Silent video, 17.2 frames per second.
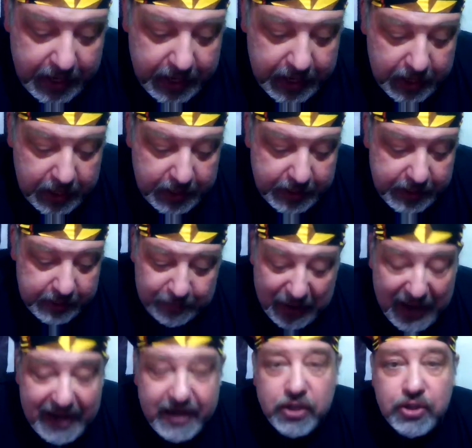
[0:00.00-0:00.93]
And he
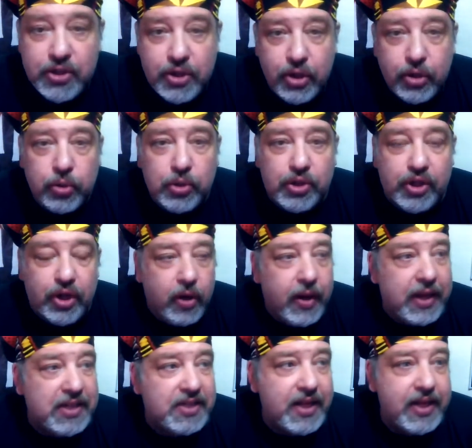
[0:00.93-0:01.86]
paid his dues,
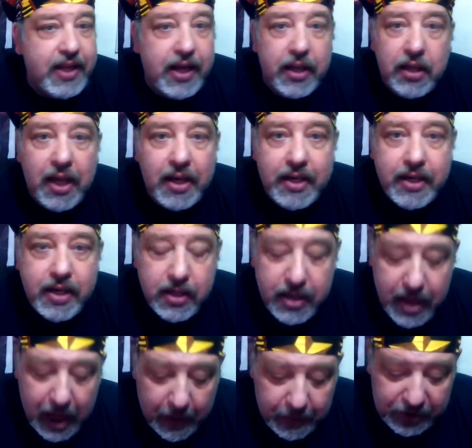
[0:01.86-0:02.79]
I say that a lot of
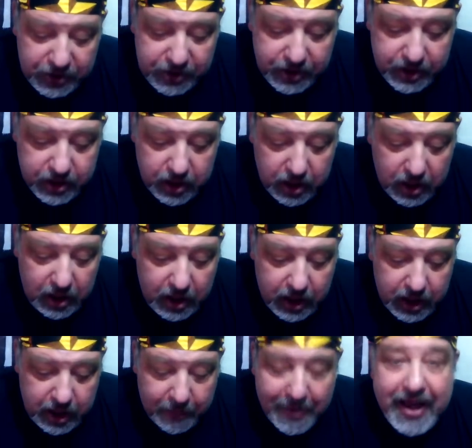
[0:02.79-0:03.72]
young comics
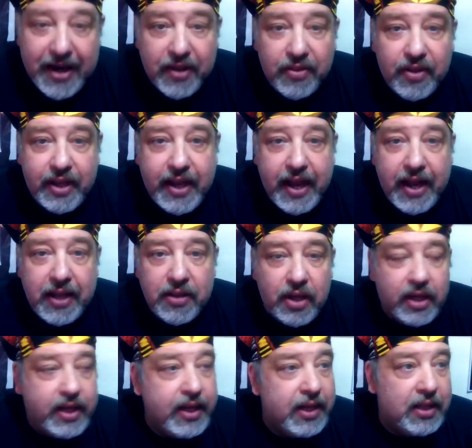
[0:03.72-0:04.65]
come out of the gate
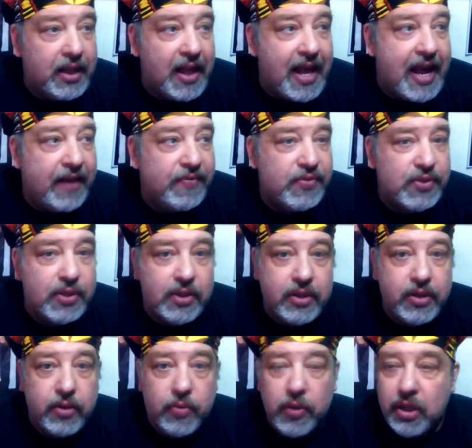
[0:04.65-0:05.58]
and they're getting laughs
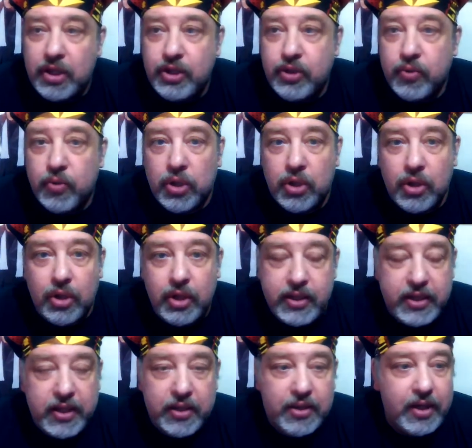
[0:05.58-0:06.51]
and they're really doing
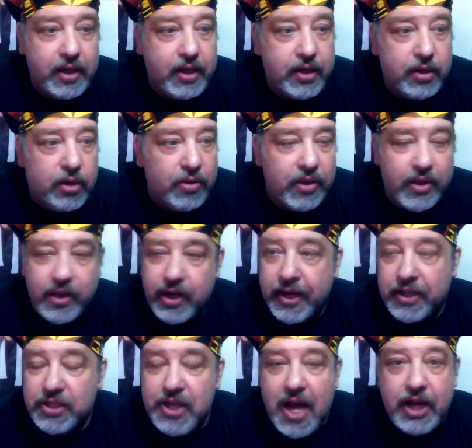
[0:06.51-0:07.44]
good and they think, they're the
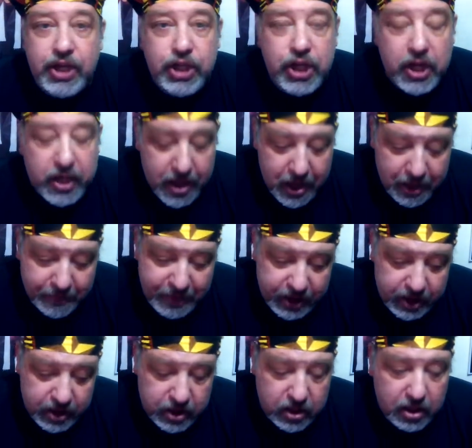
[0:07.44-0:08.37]
next hot shit
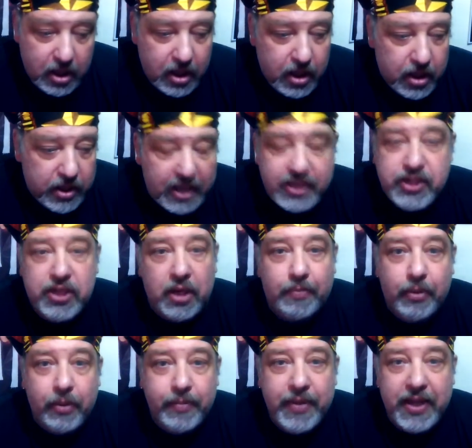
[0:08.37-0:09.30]
comic and that's
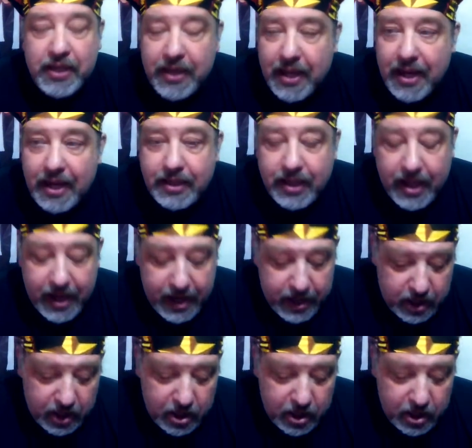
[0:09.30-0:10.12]
it. Put me in the headline.